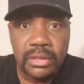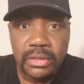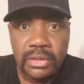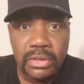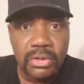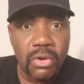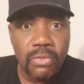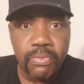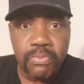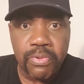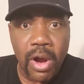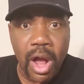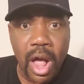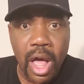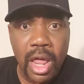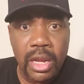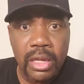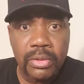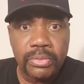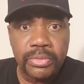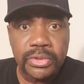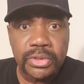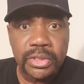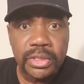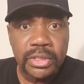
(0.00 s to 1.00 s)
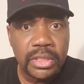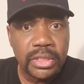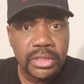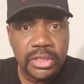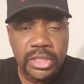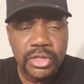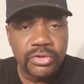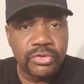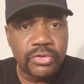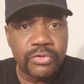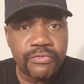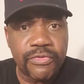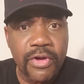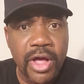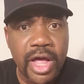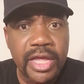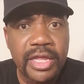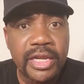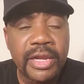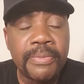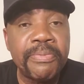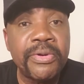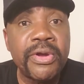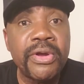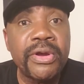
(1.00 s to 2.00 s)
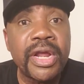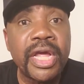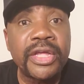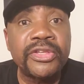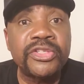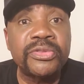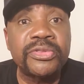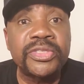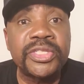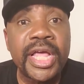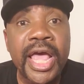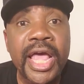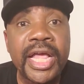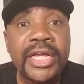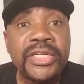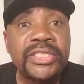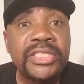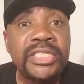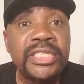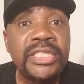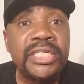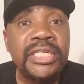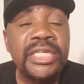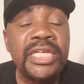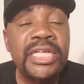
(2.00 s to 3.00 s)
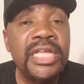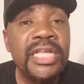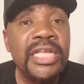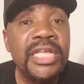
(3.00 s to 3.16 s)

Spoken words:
no problems, things were fine. And paradise was actually